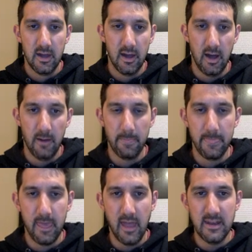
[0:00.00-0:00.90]
Um,
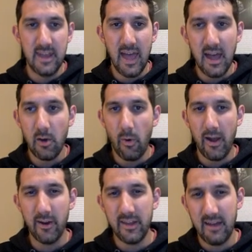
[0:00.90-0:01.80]
and now I
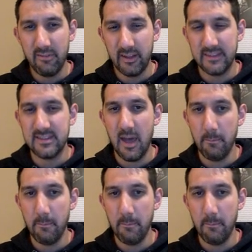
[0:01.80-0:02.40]
already have like a